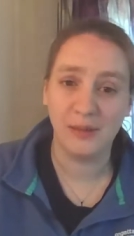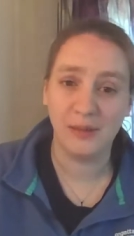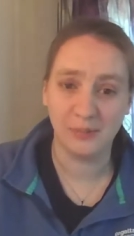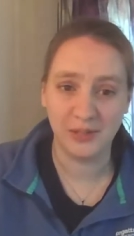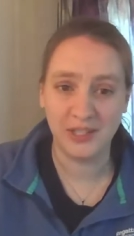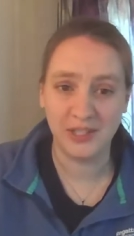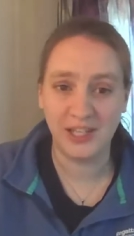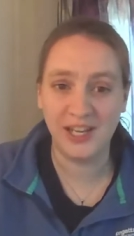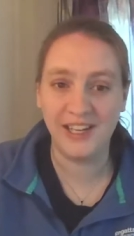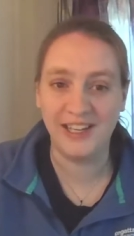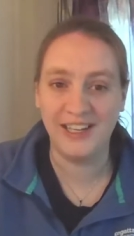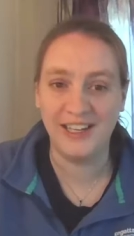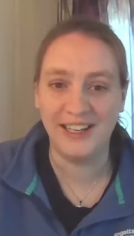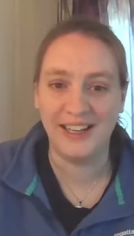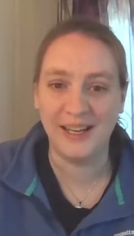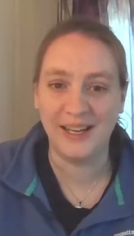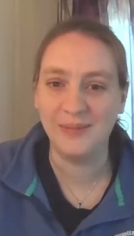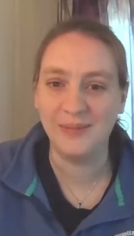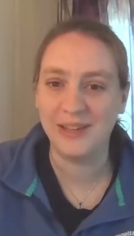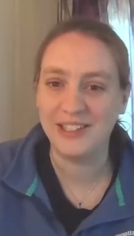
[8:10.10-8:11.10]

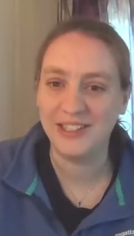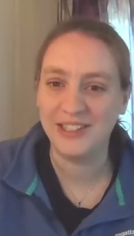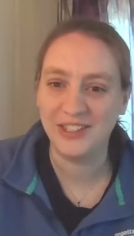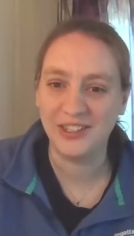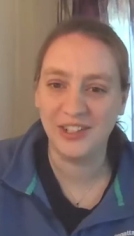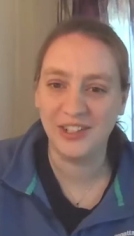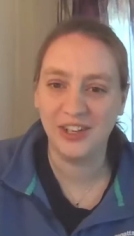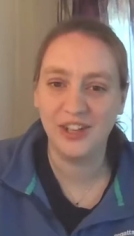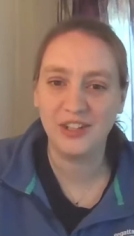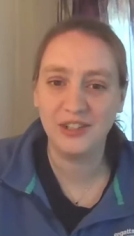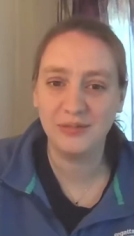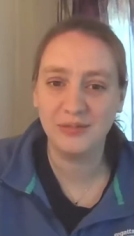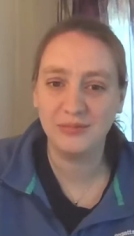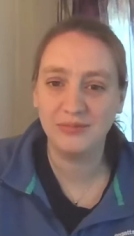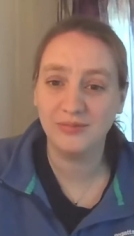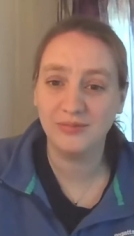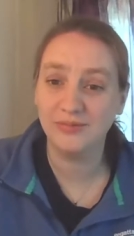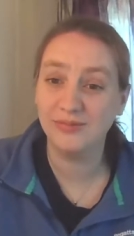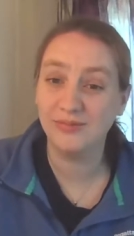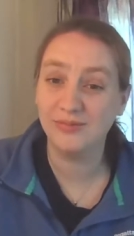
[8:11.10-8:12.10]
particularly at messy church,
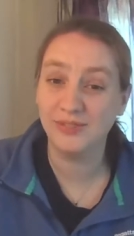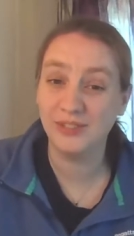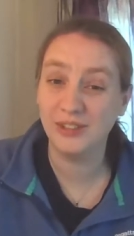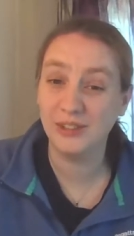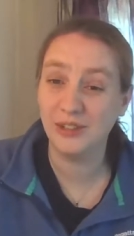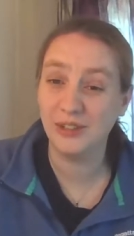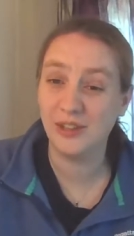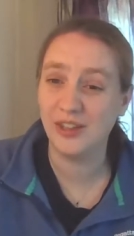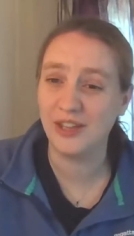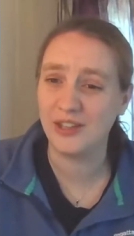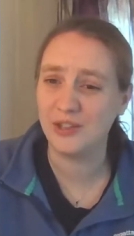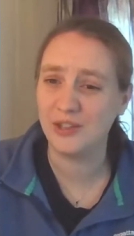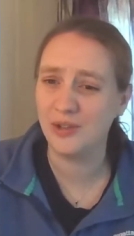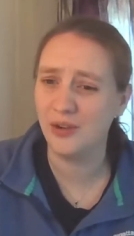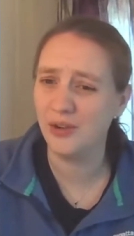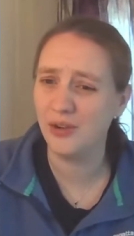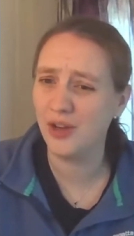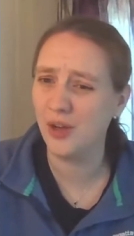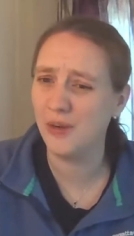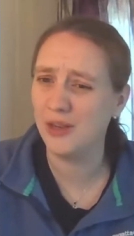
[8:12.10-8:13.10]
things
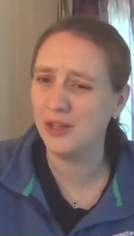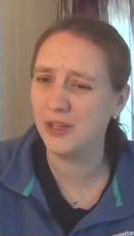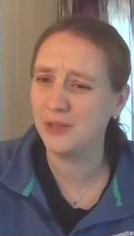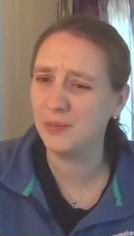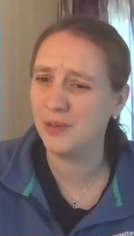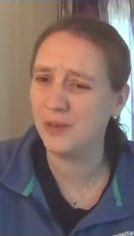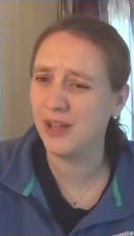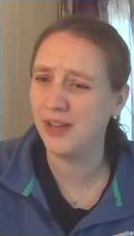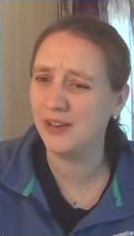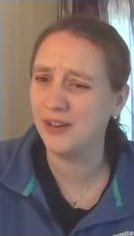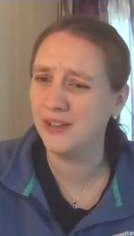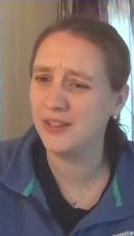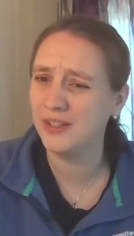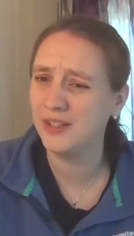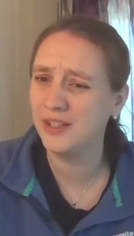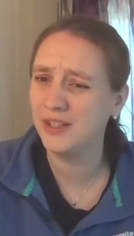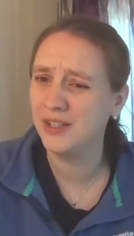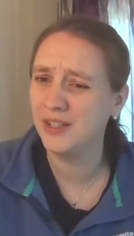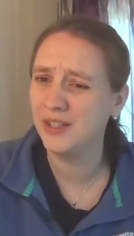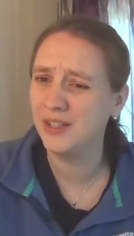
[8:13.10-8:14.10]
not going as planned
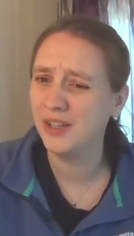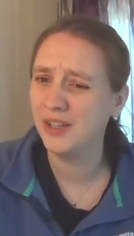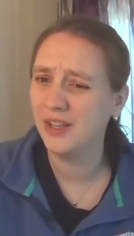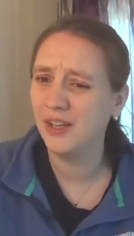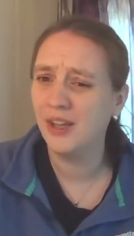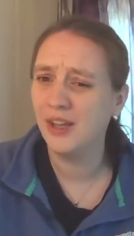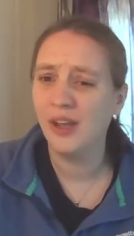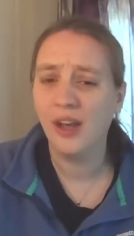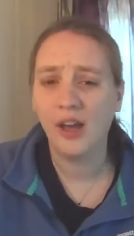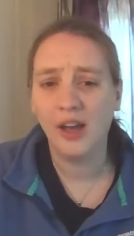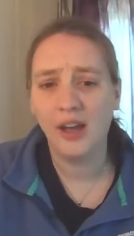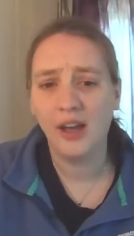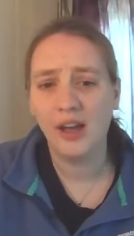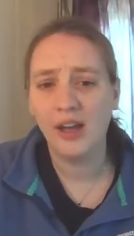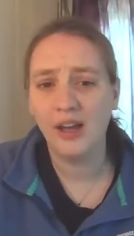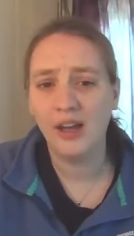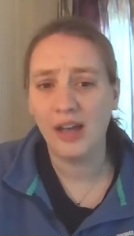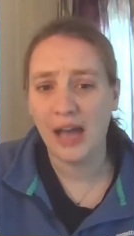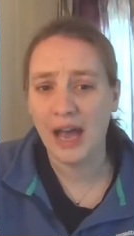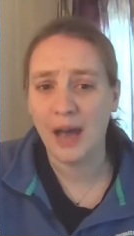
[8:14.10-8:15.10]

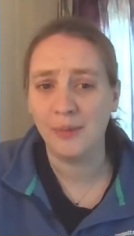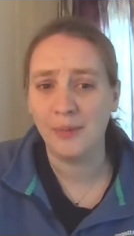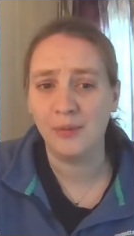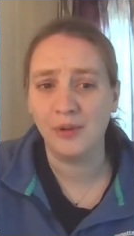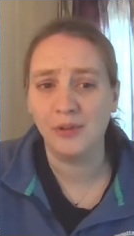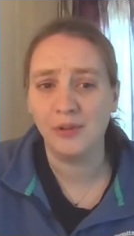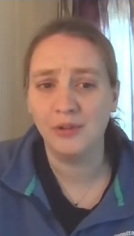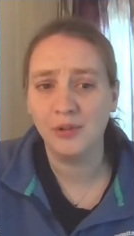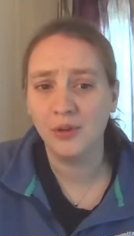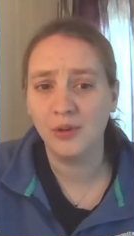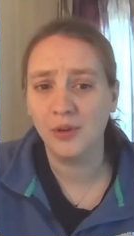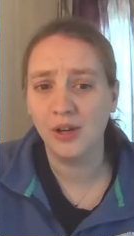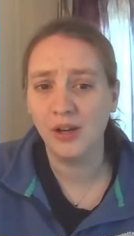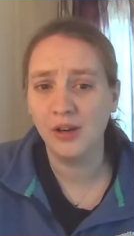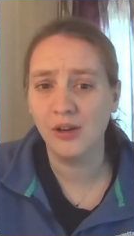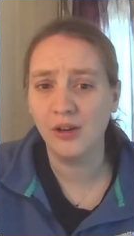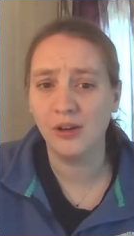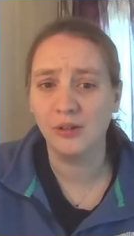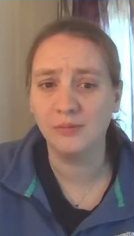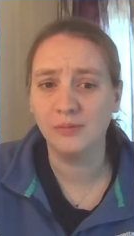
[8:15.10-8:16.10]
happen quite a
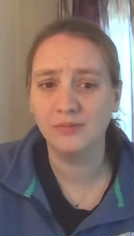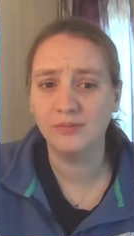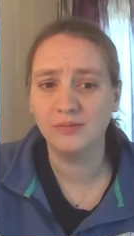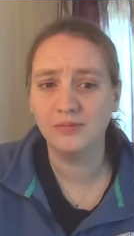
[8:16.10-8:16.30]
lot.